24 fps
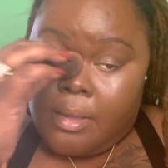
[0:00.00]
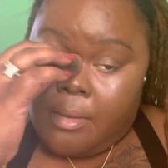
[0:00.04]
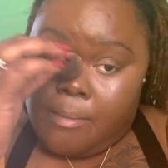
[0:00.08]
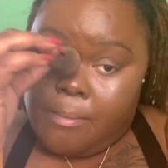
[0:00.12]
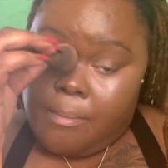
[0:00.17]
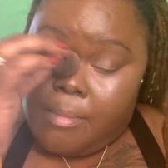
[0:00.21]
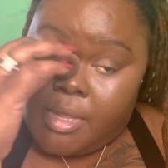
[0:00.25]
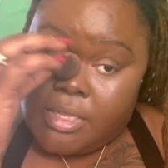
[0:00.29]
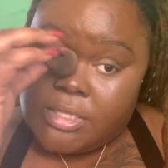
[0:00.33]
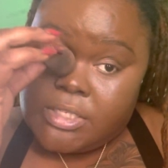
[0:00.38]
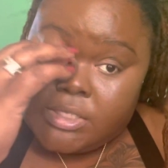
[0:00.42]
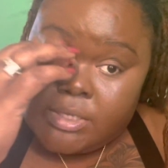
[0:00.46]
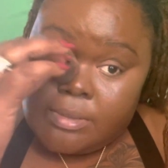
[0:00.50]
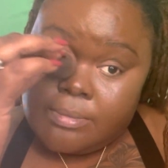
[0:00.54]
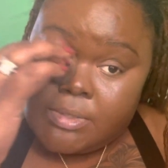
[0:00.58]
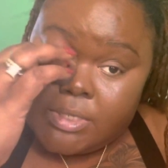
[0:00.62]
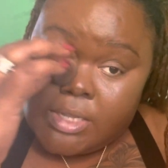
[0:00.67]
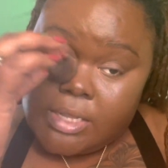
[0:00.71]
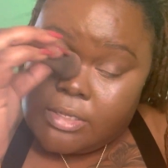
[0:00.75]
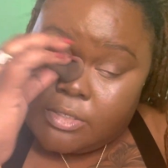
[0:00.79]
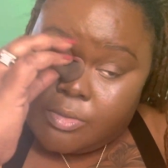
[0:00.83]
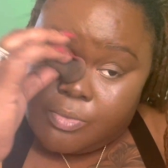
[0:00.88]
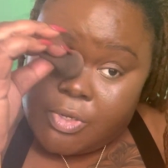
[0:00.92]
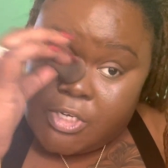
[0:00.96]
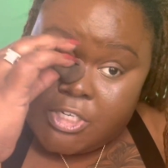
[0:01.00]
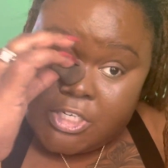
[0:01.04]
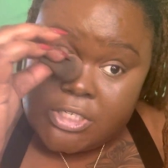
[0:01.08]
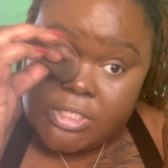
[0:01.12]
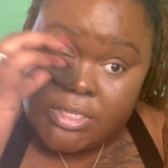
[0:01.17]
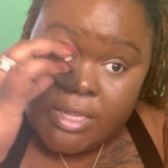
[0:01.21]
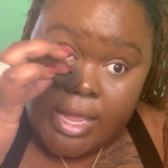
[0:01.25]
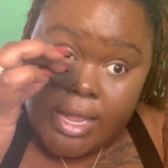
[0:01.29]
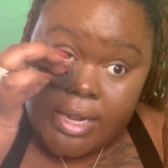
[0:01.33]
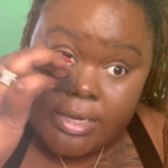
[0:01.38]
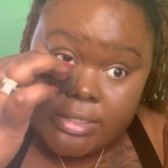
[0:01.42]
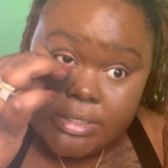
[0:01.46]
But sometimes we just
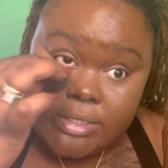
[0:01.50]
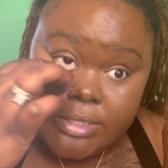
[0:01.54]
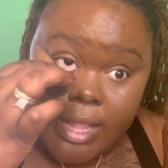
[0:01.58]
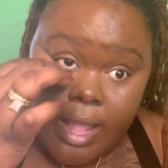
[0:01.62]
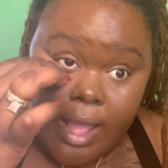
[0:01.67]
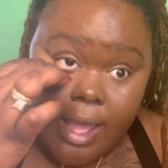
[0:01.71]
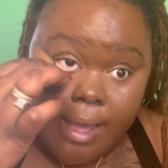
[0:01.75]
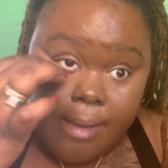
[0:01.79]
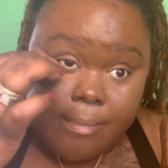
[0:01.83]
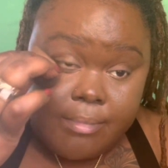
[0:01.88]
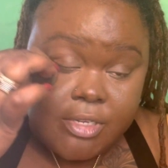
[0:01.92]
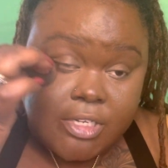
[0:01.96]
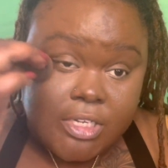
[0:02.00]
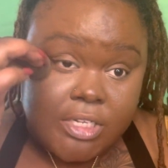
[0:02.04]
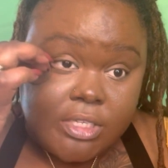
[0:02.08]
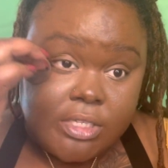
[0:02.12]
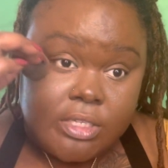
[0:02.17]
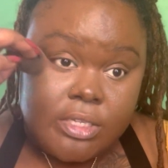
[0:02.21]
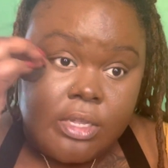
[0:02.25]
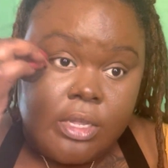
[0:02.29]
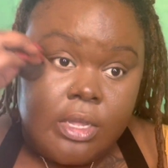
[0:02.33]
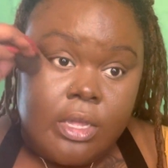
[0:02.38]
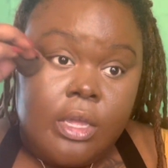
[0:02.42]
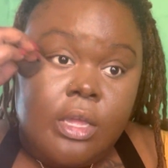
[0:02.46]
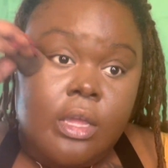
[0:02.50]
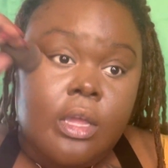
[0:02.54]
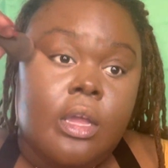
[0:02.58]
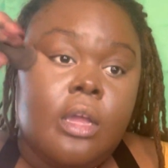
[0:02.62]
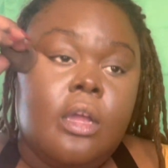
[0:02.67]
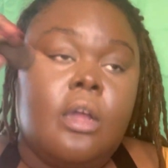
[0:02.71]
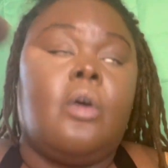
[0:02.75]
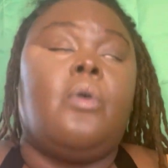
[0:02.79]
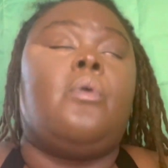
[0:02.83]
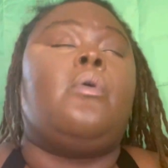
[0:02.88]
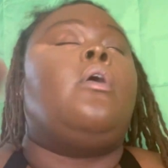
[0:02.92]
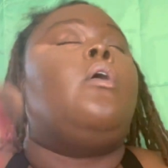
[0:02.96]
got to stop just
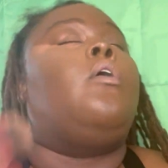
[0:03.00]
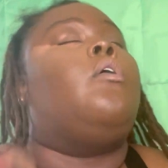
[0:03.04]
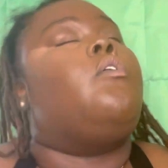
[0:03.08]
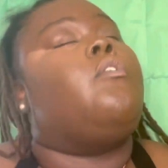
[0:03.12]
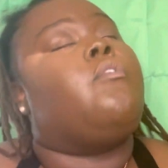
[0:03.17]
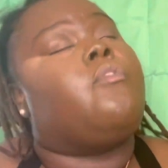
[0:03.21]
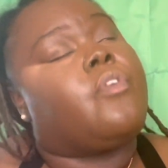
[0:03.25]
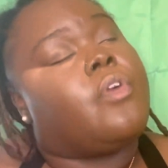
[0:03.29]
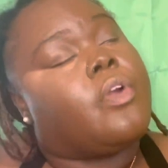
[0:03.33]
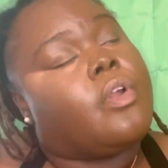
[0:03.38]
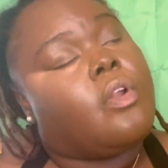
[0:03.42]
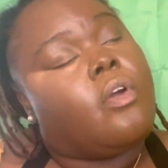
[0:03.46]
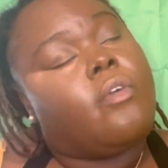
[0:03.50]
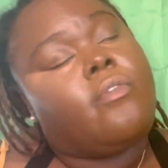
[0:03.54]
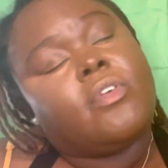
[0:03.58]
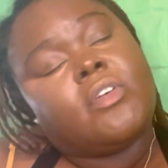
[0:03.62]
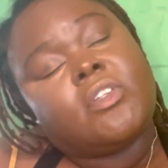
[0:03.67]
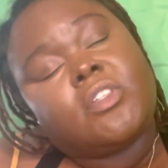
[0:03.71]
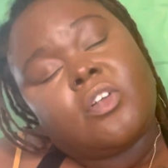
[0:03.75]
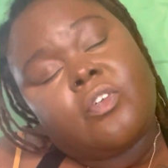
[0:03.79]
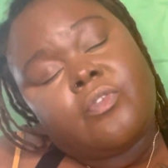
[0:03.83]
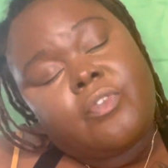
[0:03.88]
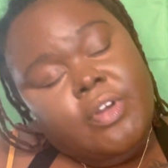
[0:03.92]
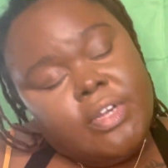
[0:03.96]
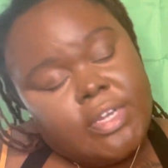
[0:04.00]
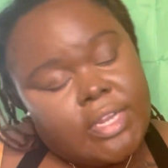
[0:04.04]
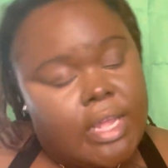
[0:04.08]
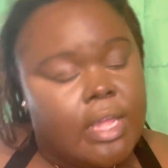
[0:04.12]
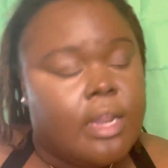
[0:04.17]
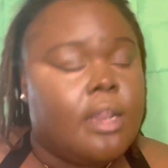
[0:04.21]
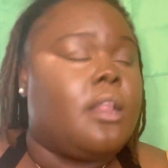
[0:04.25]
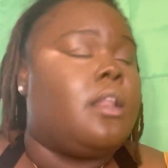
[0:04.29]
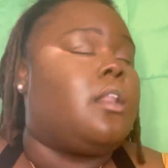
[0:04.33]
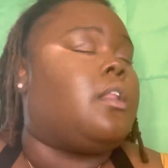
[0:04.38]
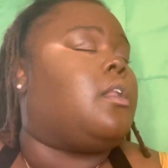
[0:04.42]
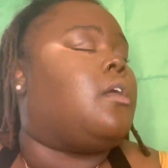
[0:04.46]
going over and over. It's
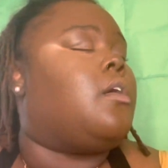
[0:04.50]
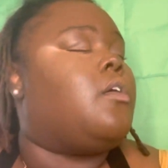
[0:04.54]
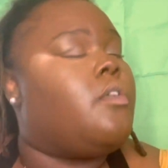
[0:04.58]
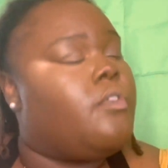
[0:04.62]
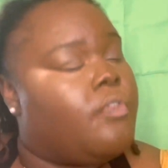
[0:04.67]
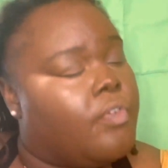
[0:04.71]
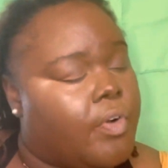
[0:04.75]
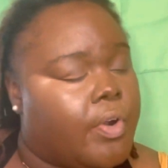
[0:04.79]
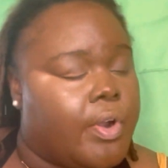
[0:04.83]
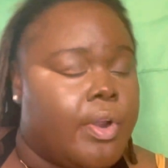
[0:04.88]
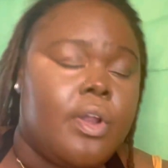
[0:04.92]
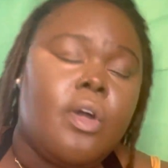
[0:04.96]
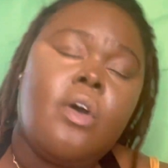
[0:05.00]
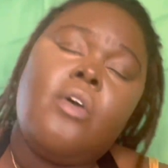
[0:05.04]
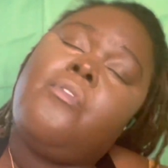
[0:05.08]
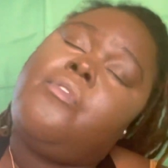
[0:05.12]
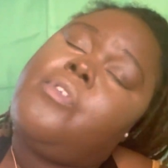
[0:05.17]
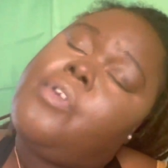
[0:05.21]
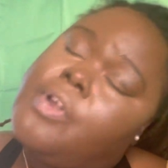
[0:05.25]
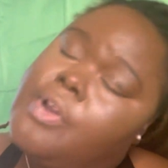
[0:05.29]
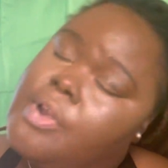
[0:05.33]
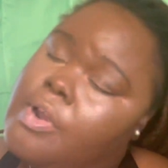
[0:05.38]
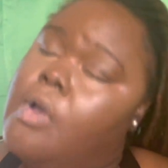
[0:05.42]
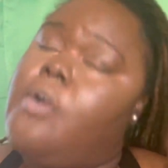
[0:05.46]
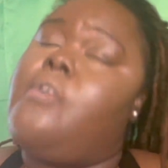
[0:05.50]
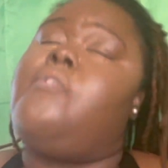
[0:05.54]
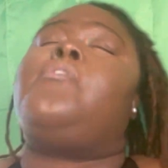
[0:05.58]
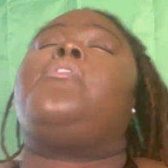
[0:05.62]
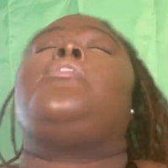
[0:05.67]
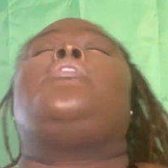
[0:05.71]
overdone it and over and over and over